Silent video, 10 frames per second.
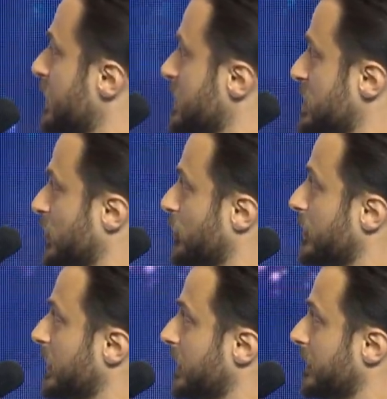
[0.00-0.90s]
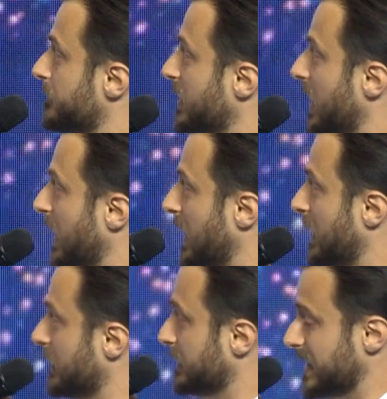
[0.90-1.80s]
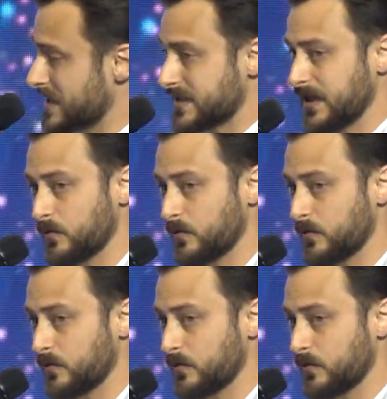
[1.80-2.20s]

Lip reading: So, lastly,